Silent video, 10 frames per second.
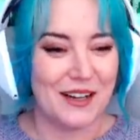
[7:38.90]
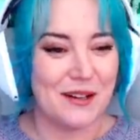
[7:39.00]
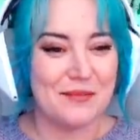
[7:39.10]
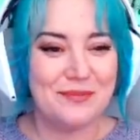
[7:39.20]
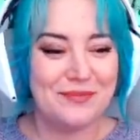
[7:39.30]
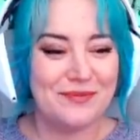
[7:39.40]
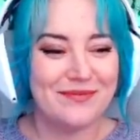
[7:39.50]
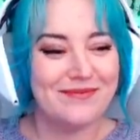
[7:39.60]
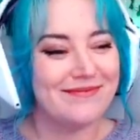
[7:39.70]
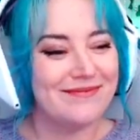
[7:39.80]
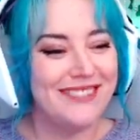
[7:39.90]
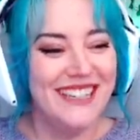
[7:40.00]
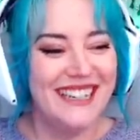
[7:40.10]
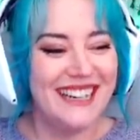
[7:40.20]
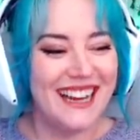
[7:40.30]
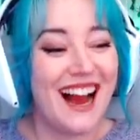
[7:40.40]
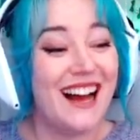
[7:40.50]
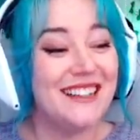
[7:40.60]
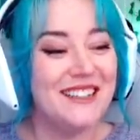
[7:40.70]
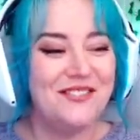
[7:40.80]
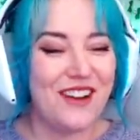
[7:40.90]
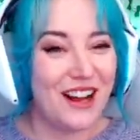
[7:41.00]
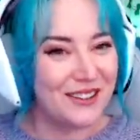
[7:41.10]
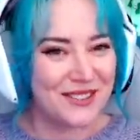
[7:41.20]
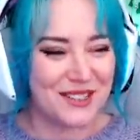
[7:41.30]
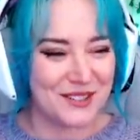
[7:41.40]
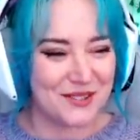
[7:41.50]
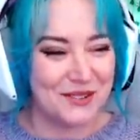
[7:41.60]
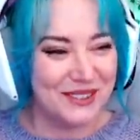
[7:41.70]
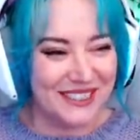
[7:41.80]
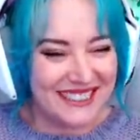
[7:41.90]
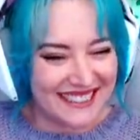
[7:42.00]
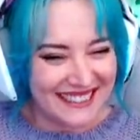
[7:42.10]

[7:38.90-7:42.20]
up. Olive follows the rules.